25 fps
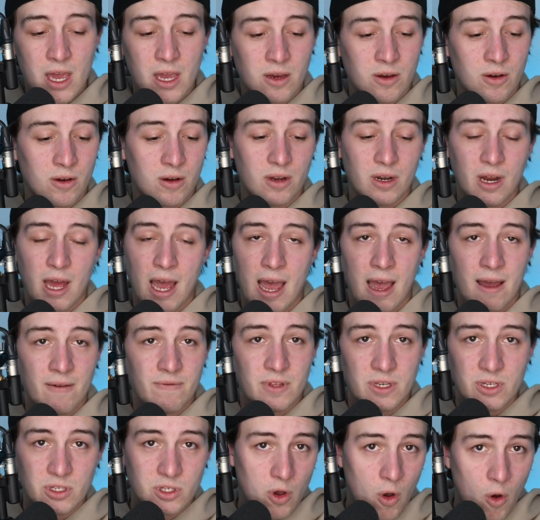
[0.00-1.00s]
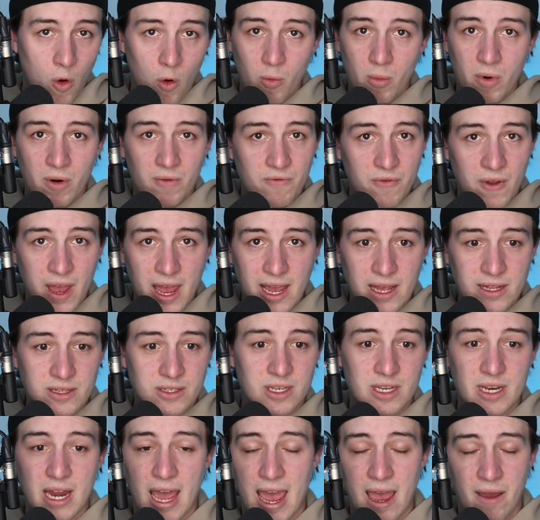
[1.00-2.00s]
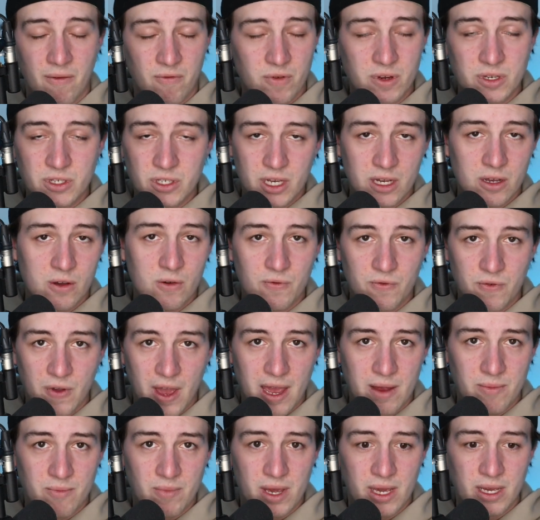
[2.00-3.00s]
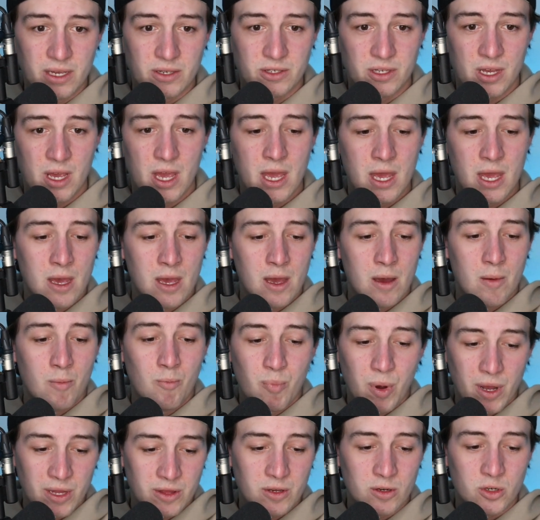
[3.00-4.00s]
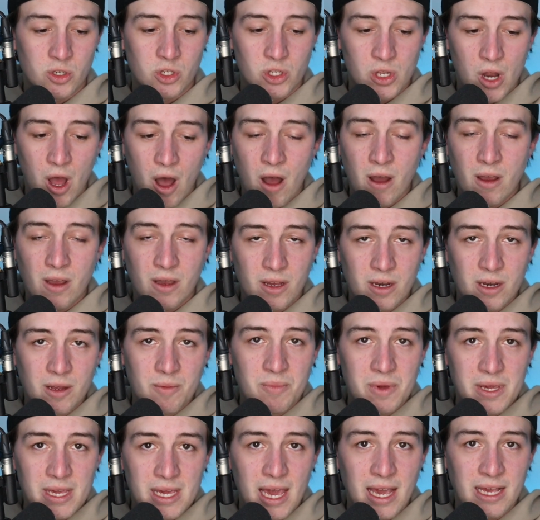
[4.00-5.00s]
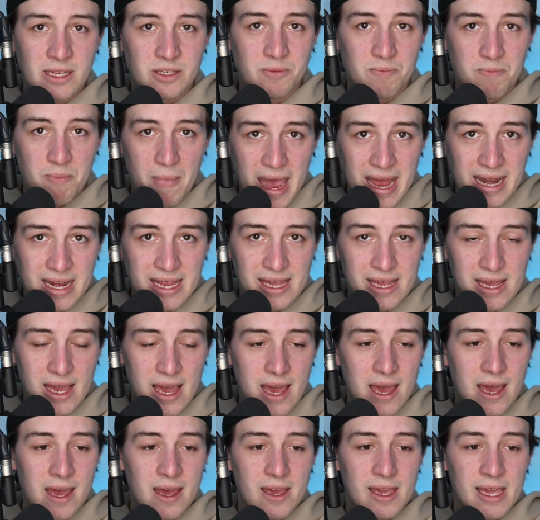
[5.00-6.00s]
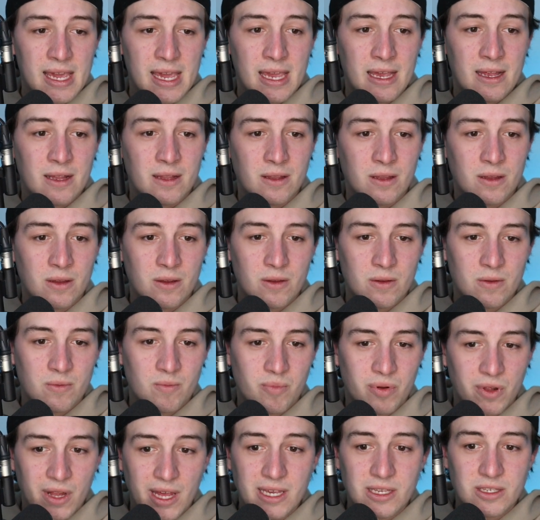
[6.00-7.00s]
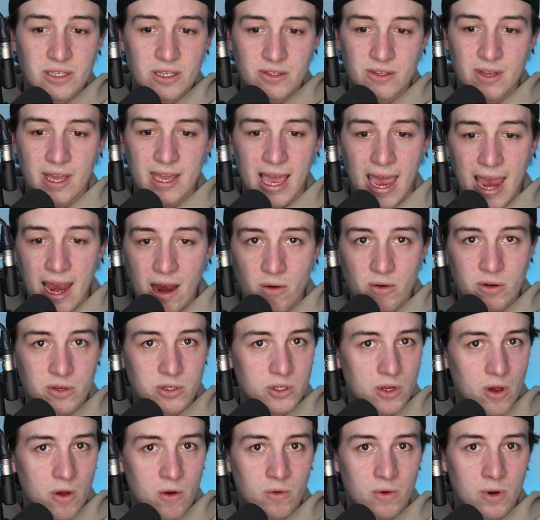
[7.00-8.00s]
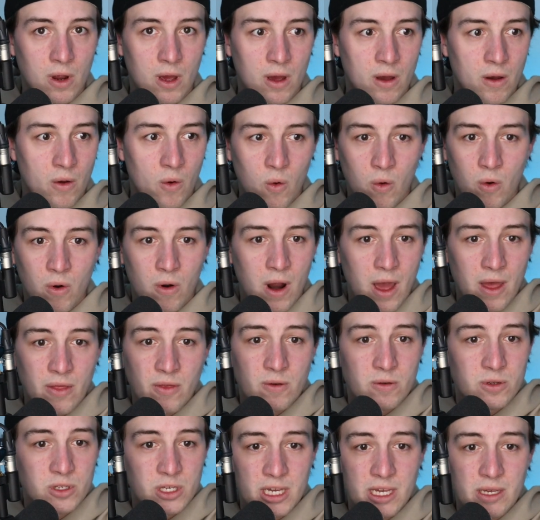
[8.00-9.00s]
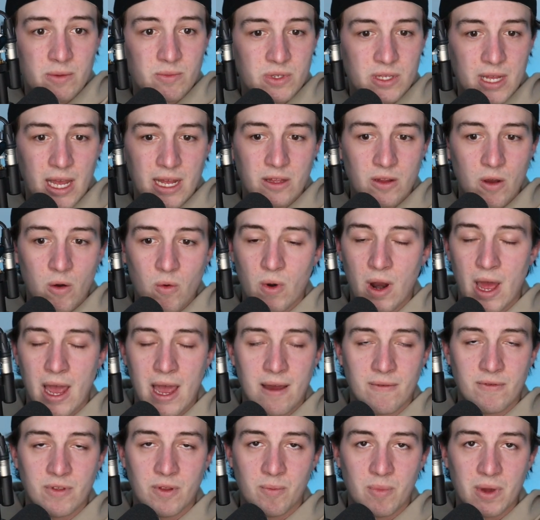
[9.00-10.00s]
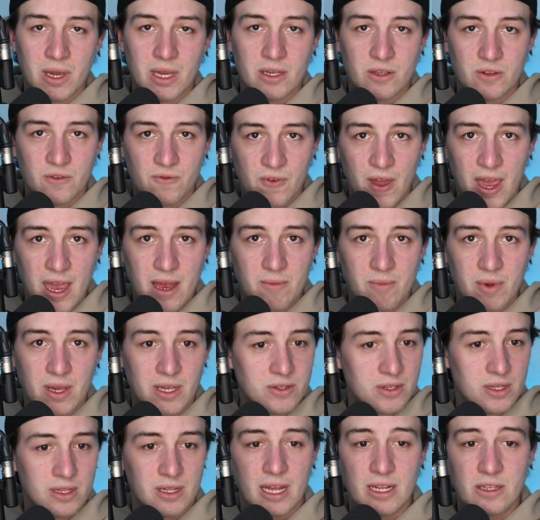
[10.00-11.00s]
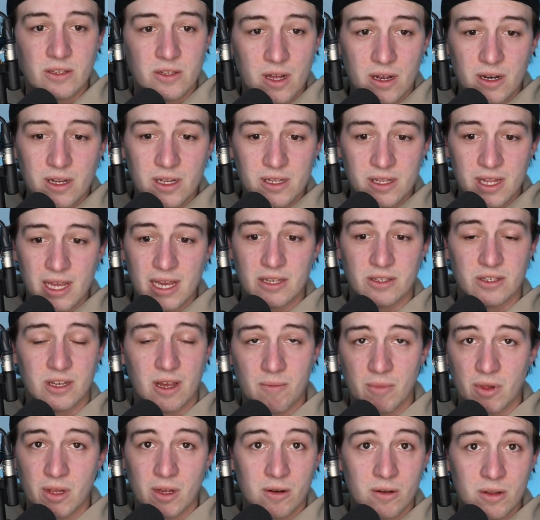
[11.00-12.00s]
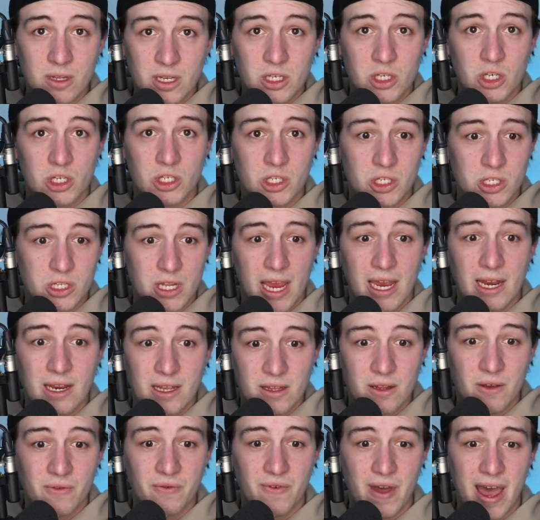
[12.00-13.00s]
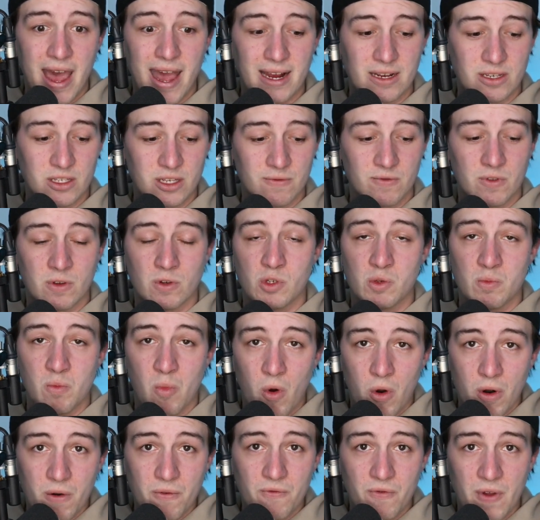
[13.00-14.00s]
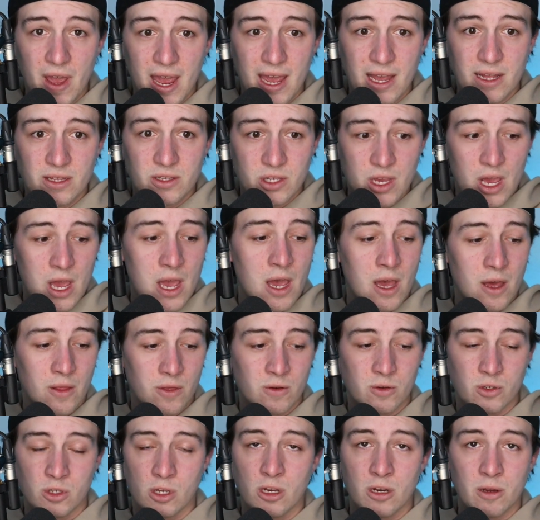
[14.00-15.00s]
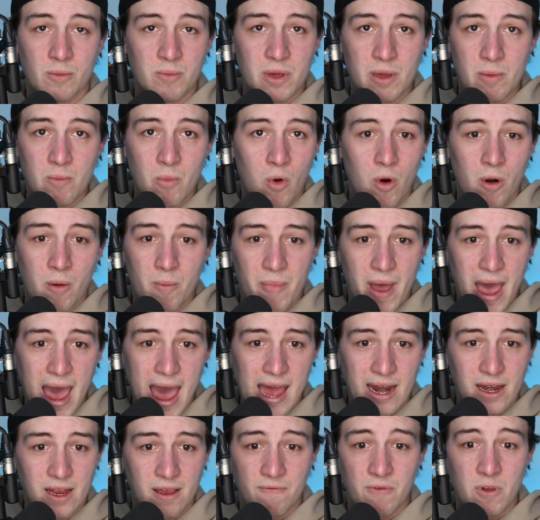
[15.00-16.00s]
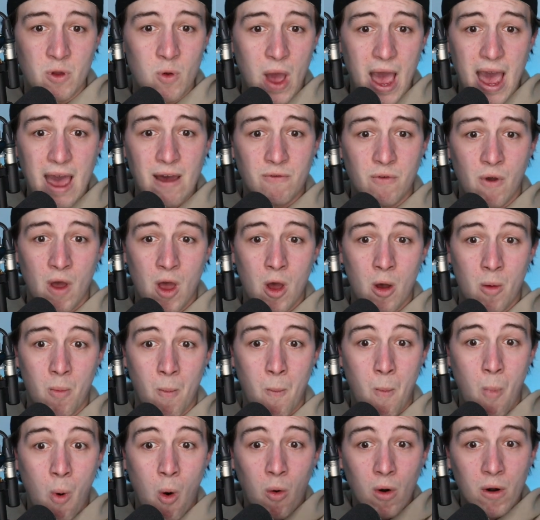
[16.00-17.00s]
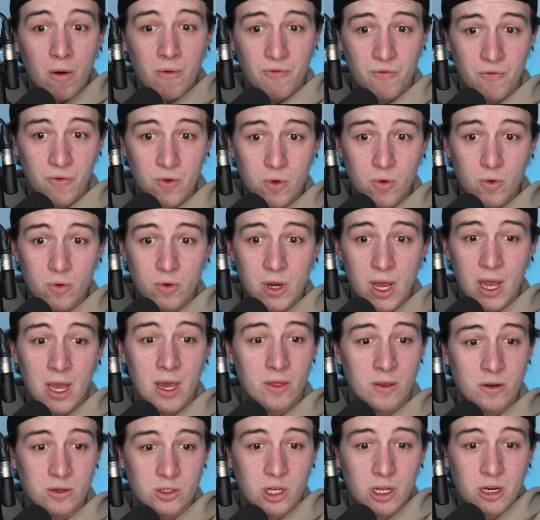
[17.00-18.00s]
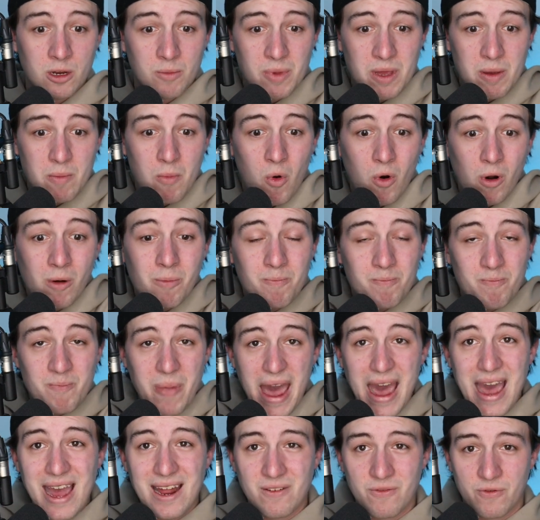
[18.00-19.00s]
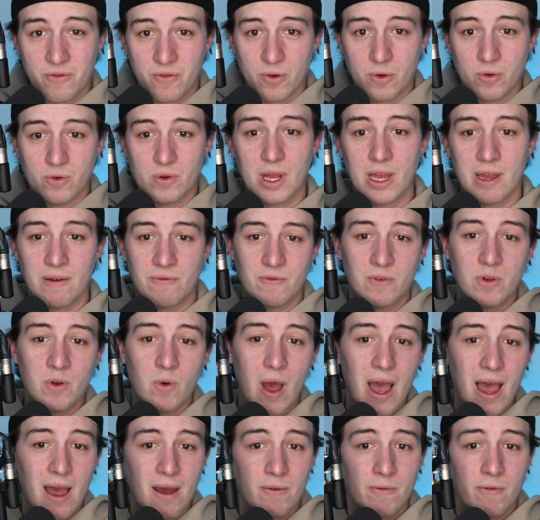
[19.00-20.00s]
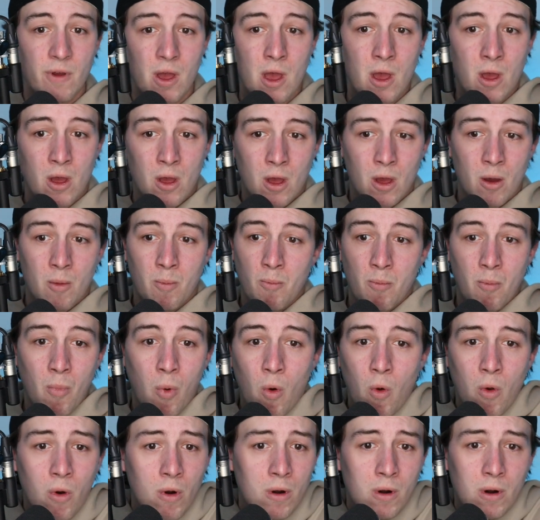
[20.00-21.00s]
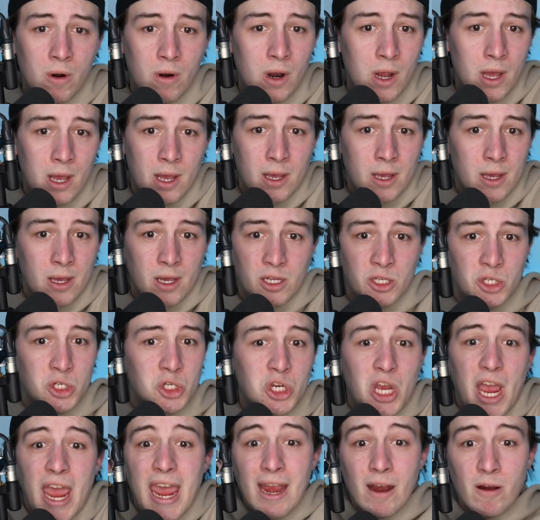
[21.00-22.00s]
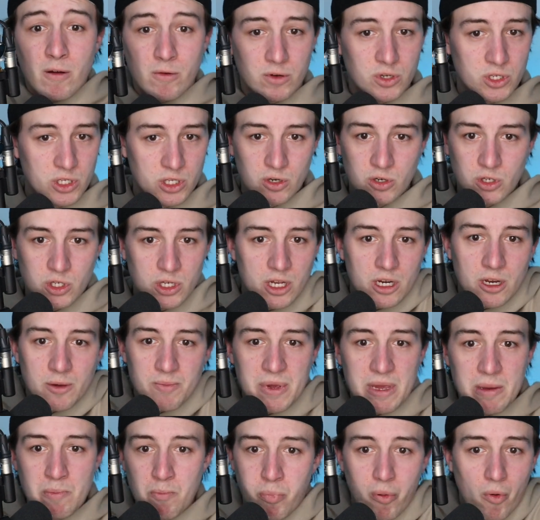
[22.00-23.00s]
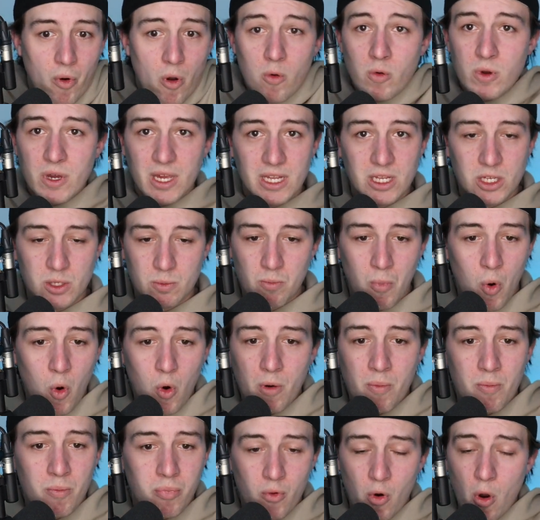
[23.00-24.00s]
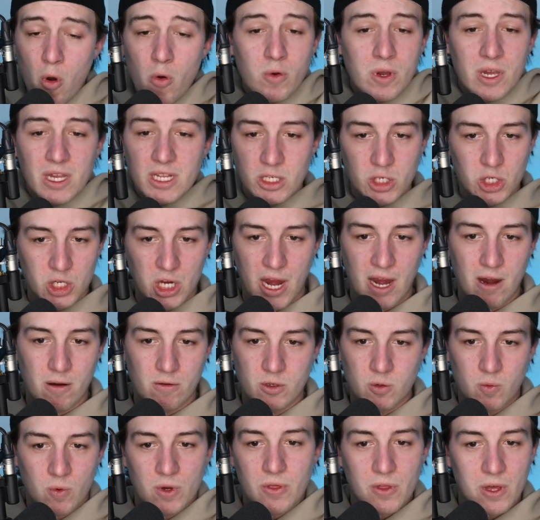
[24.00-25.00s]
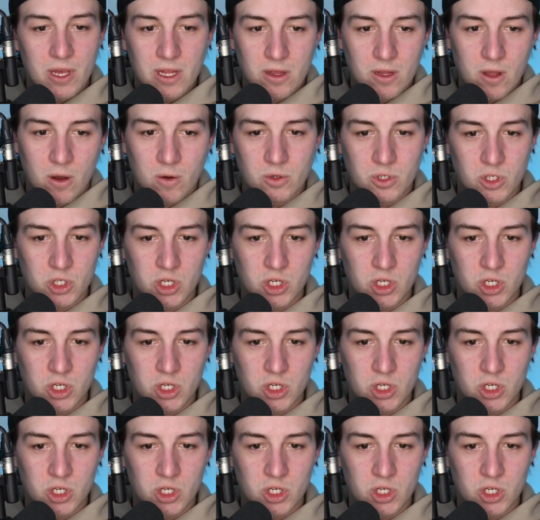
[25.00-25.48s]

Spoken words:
You're going to have these homer fans in every single fan base, but there's not going to be as many in places like Arizona or other teams that don't have the biggest fan base. And that's not a diss. I'm literally just stating the facts. If there's more fans, there's going to be more bad. If you have more food, there's going to be more bad food. If you have more chairs, there's going to be more broken chairs within those